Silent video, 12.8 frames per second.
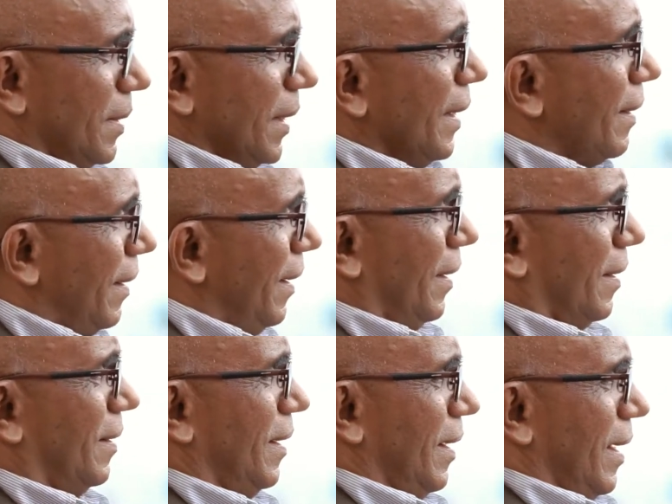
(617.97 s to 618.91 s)

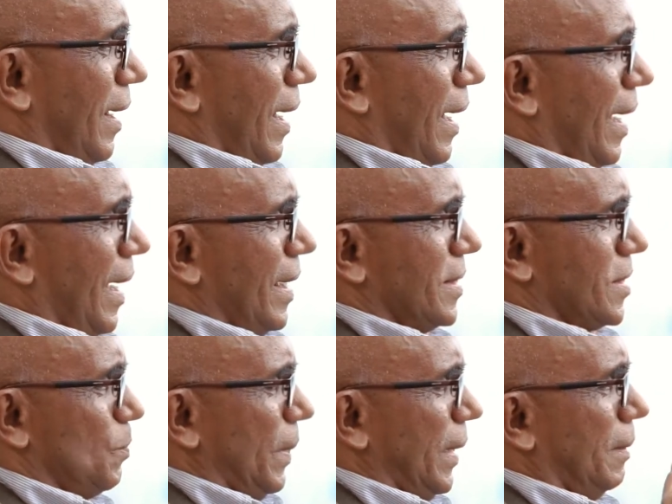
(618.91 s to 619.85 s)
thinking
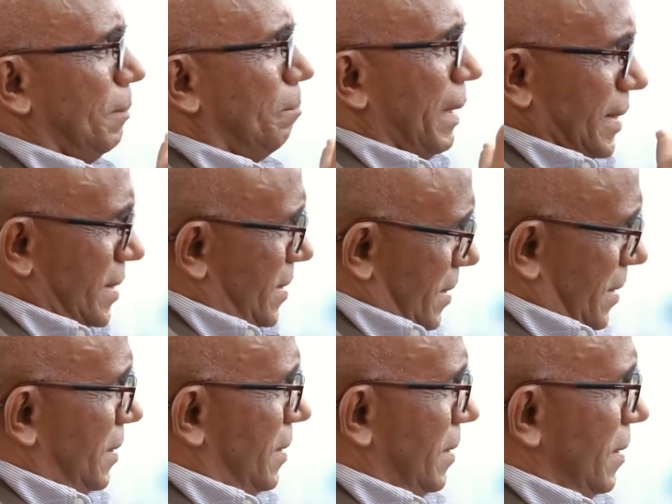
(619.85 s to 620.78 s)
has been
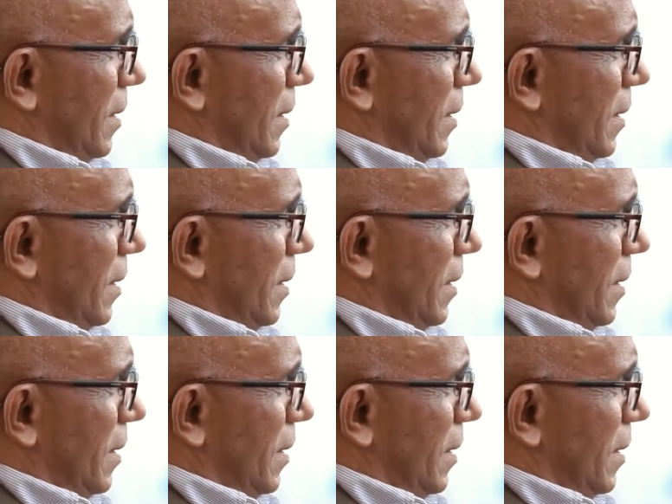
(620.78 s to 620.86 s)
busted